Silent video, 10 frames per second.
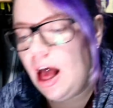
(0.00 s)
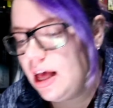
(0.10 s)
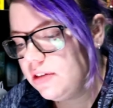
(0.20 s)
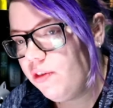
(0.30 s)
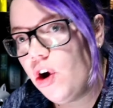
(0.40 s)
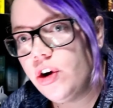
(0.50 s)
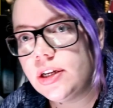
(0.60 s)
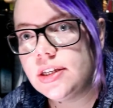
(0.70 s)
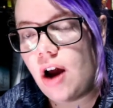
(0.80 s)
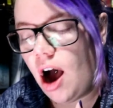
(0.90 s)
As for
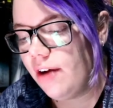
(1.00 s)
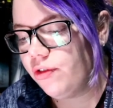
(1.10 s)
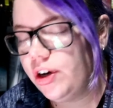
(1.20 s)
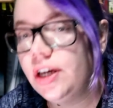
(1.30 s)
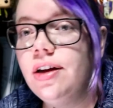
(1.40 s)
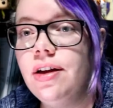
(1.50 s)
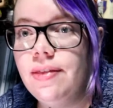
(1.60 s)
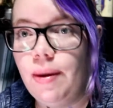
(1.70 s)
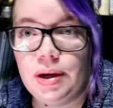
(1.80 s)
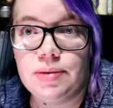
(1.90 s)
Onyx and Ivory,
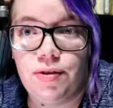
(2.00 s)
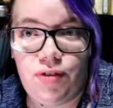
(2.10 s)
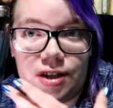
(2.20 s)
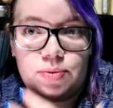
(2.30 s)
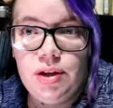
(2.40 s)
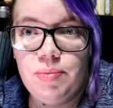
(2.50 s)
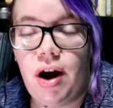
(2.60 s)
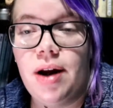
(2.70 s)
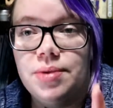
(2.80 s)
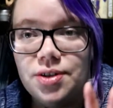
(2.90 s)
that makes my face really
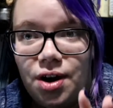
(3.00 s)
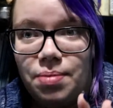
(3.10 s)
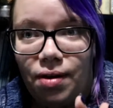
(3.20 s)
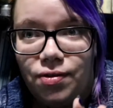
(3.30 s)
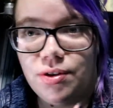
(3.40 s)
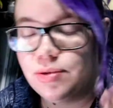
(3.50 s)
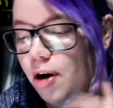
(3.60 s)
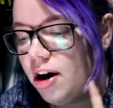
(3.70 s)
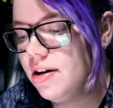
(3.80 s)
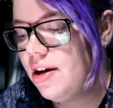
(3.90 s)
bright. I'm sorry, my phone's
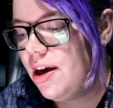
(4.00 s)
bright.